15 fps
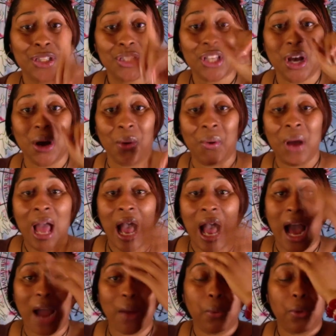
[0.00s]
So
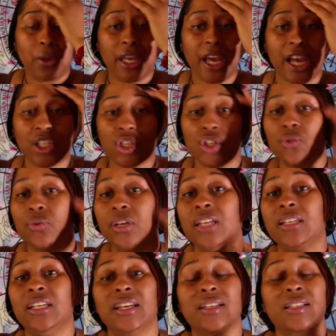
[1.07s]
I will catch you in
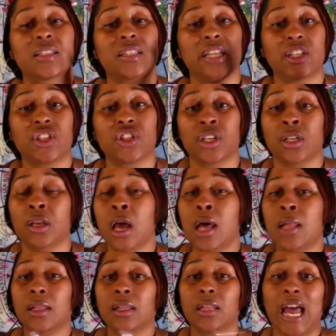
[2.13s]
the extension.
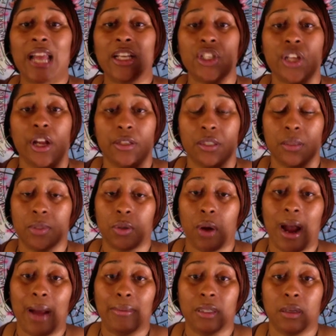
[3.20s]
Like, share,
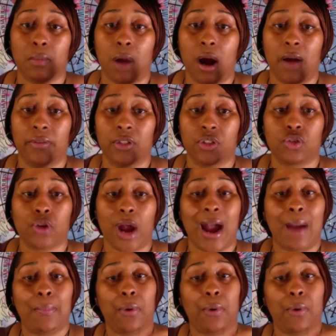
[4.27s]
subscribe to the Marvelous Tribe.